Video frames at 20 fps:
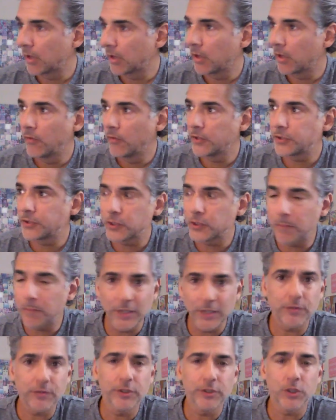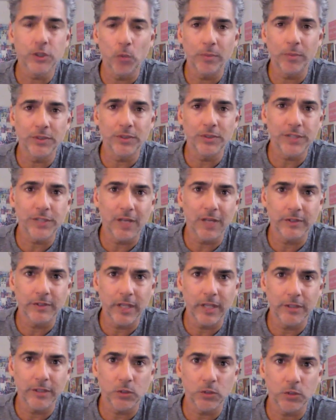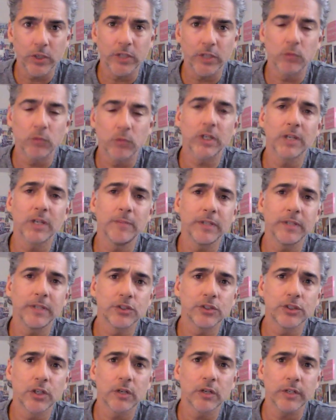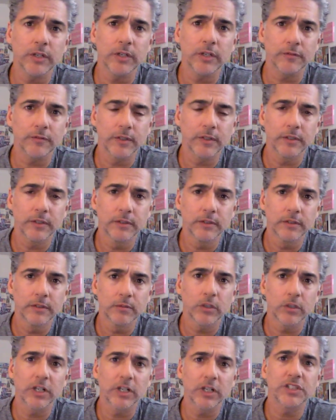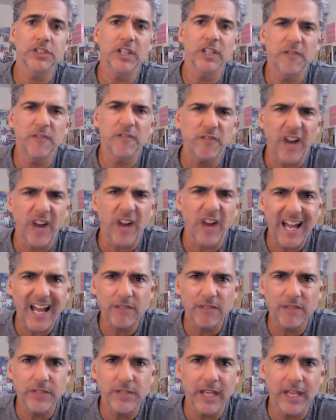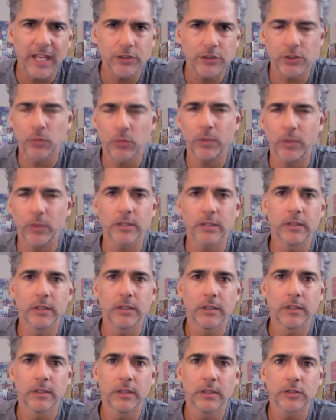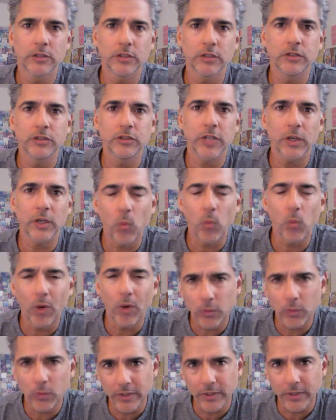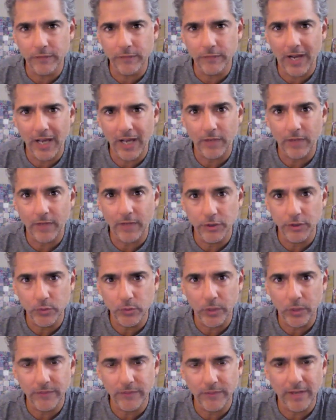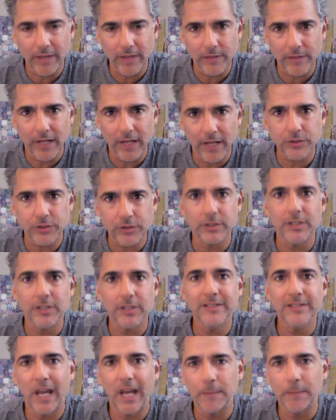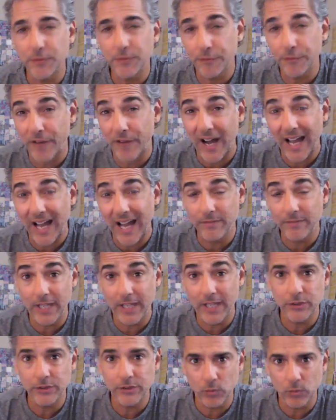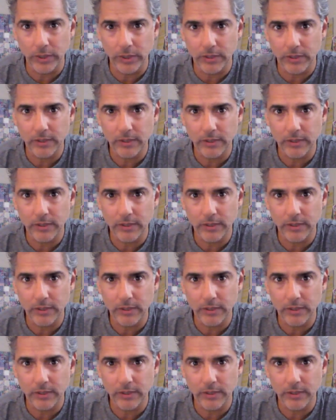This dispensary is open 7 days a week. We're going to be conservative. We're going to say 5 days a week. So you take 125,000 times 5 days a week.